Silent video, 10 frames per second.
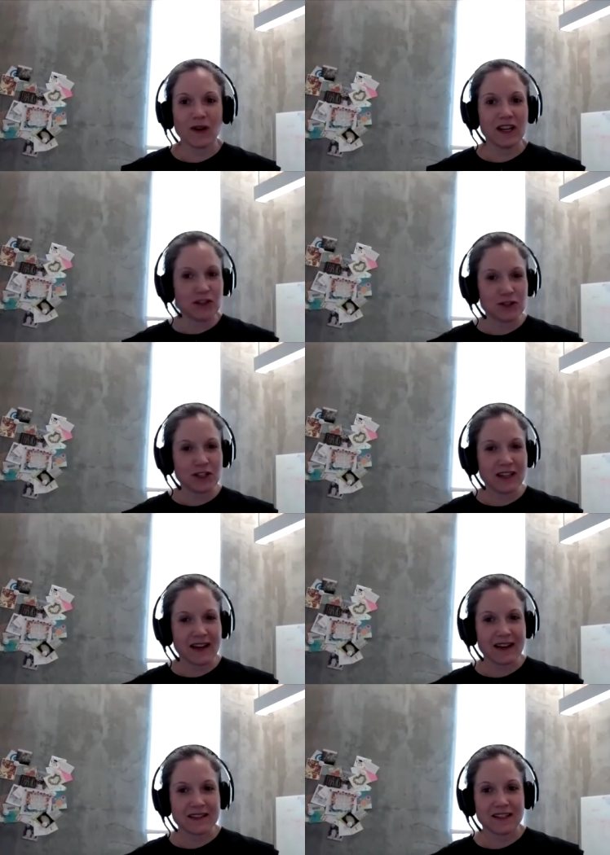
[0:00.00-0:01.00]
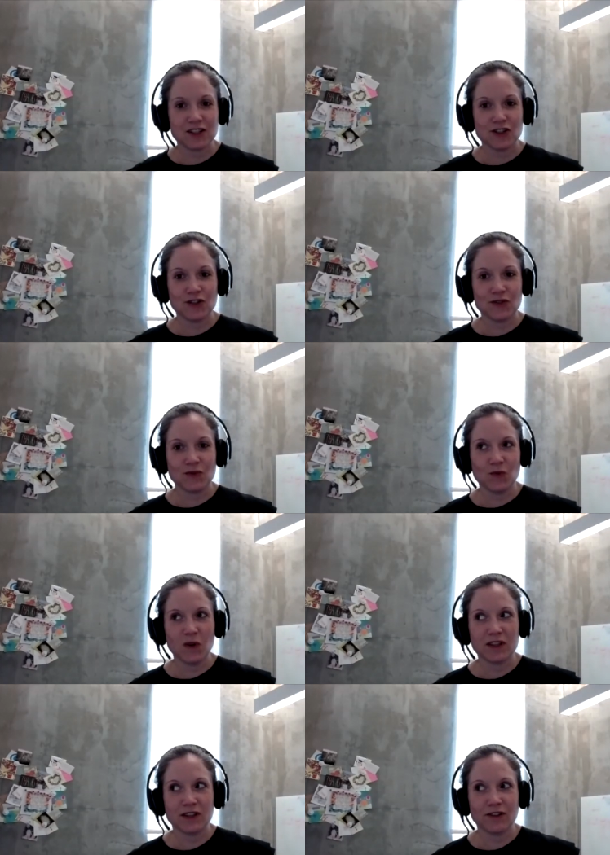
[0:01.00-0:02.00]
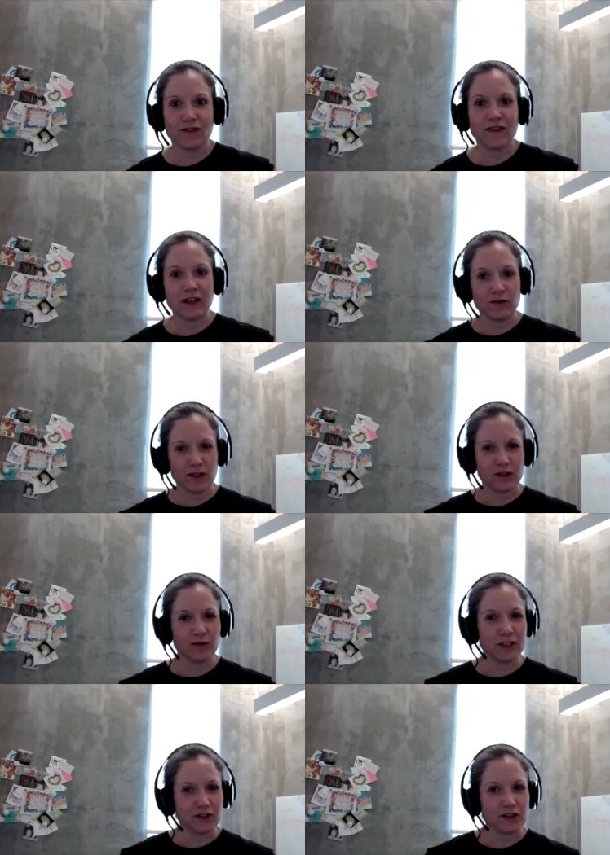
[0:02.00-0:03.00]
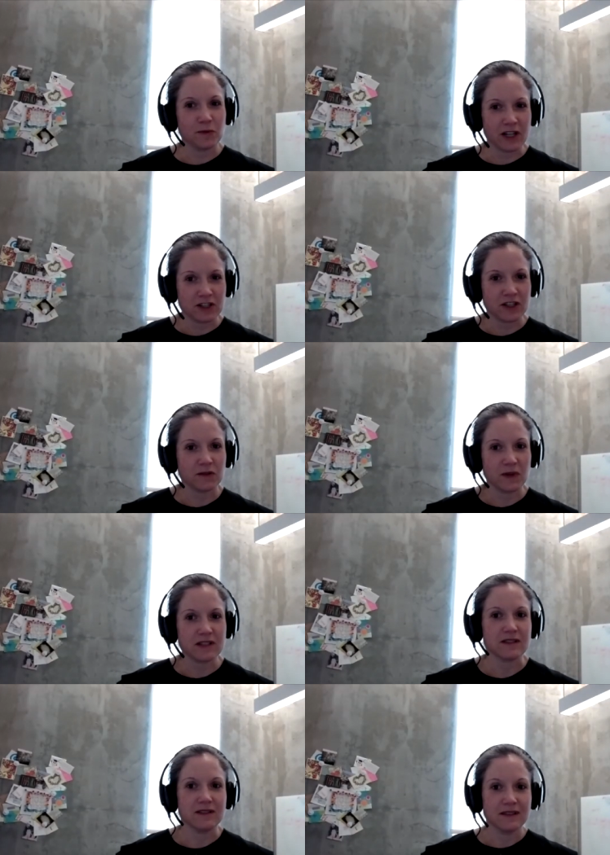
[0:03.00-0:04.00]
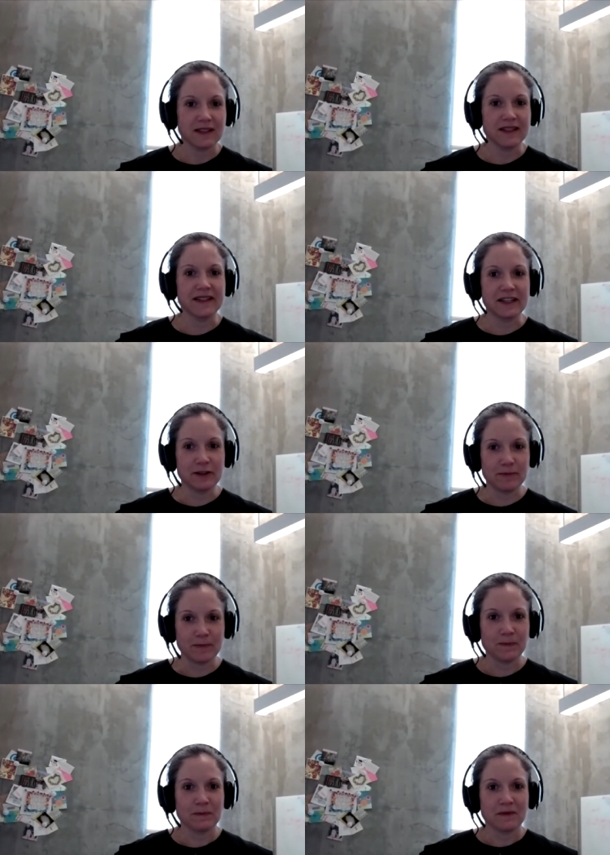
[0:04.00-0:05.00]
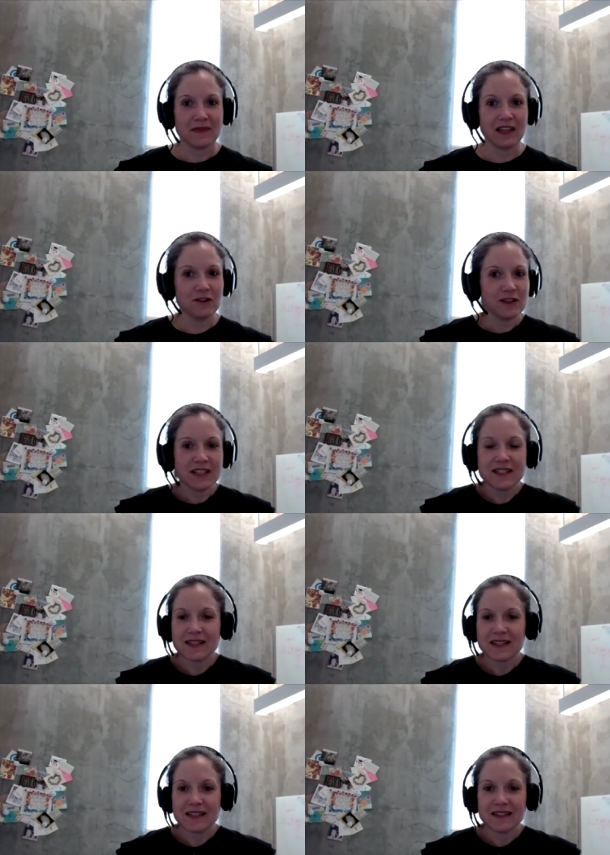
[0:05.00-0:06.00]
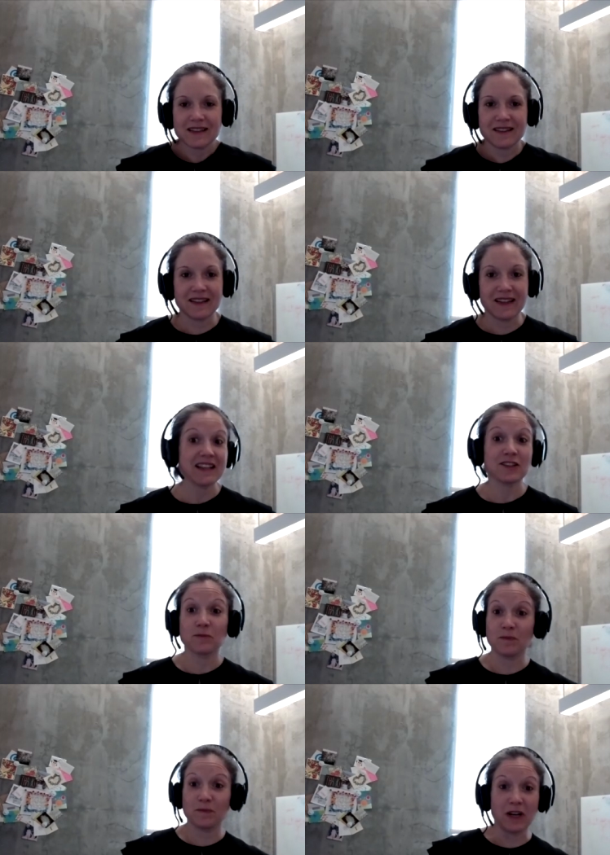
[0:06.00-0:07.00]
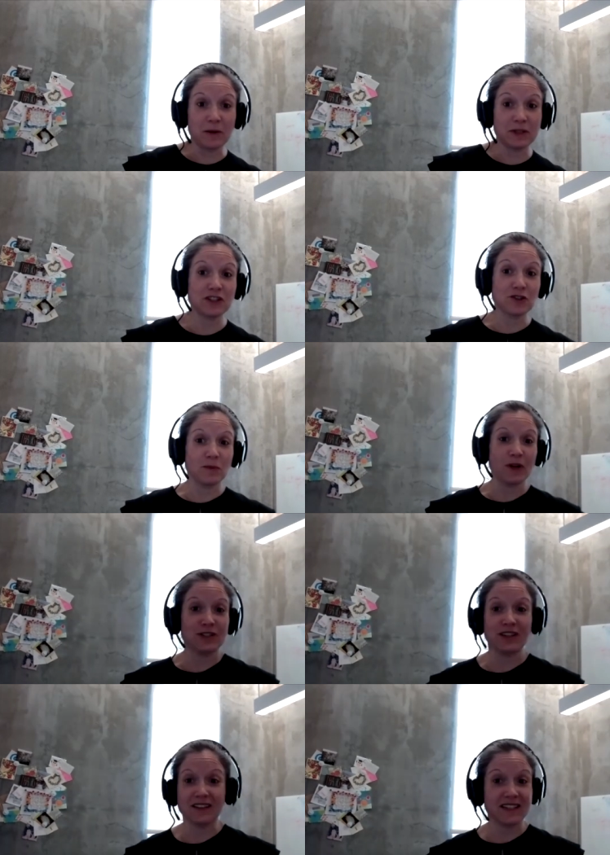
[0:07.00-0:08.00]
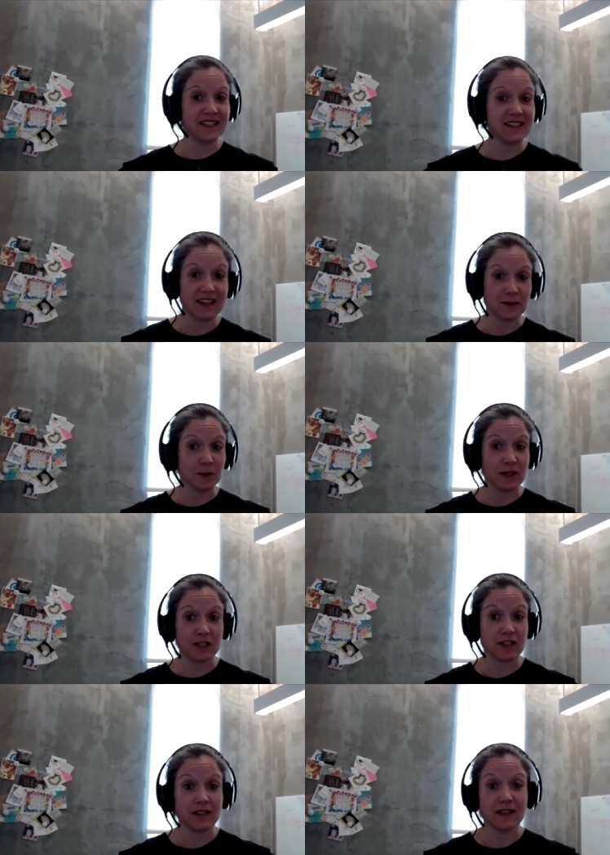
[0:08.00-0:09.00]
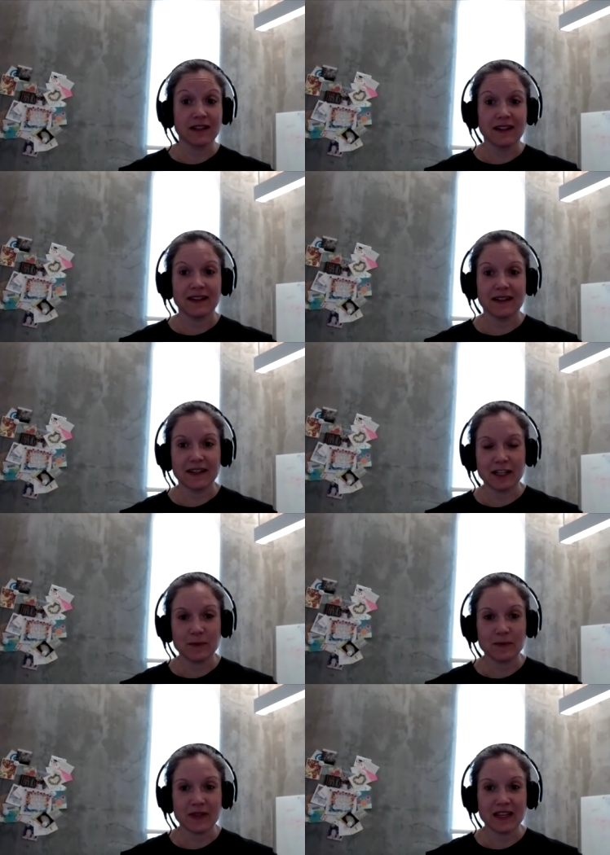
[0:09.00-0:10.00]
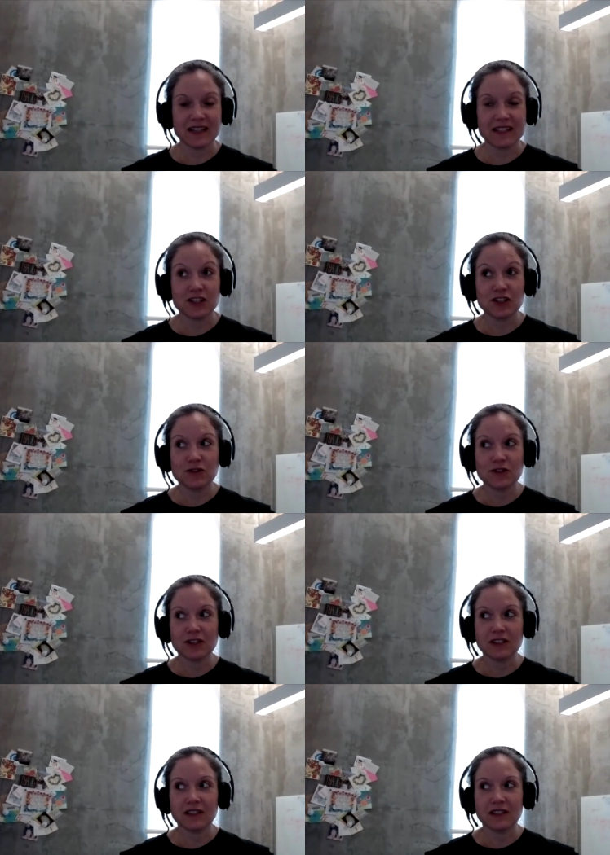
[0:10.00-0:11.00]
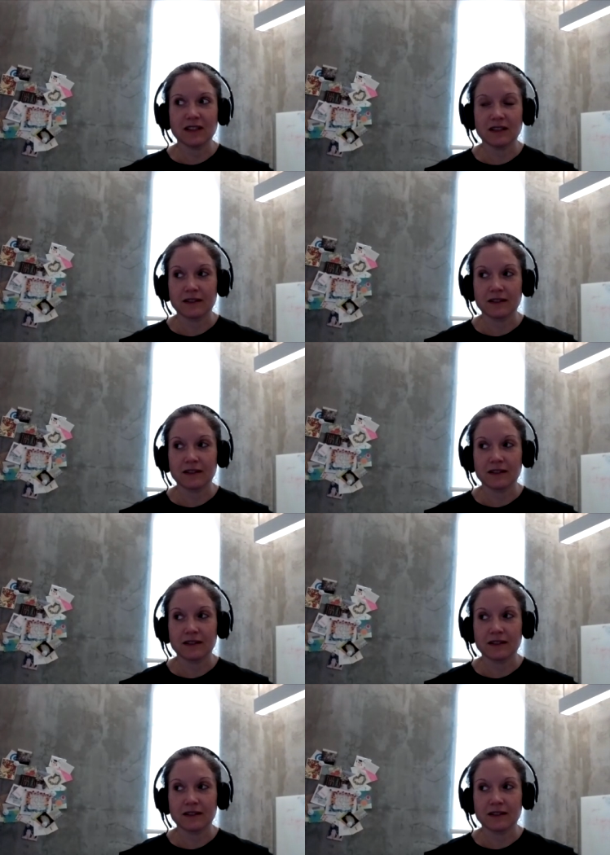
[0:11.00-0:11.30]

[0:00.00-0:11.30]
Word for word: usually ask a student what their favorite research project was. Uh, you know, and it doesn't, and I ask a potential postdocs the exact same question. Uh, and it's usually,